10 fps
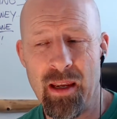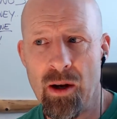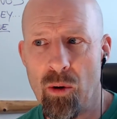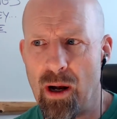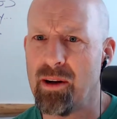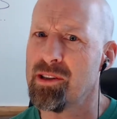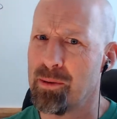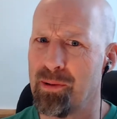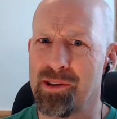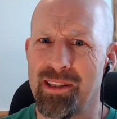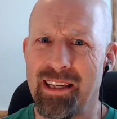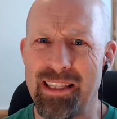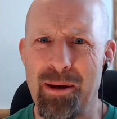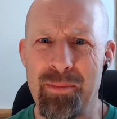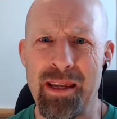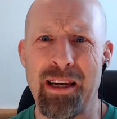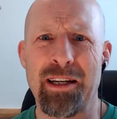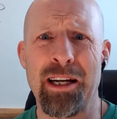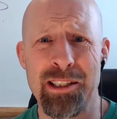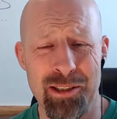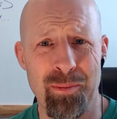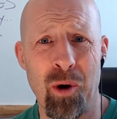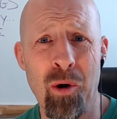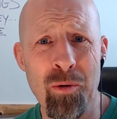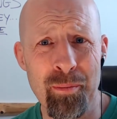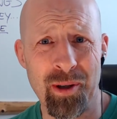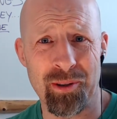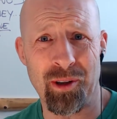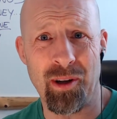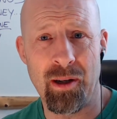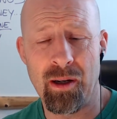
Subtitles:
Well, how does a person like that be a custom home builder?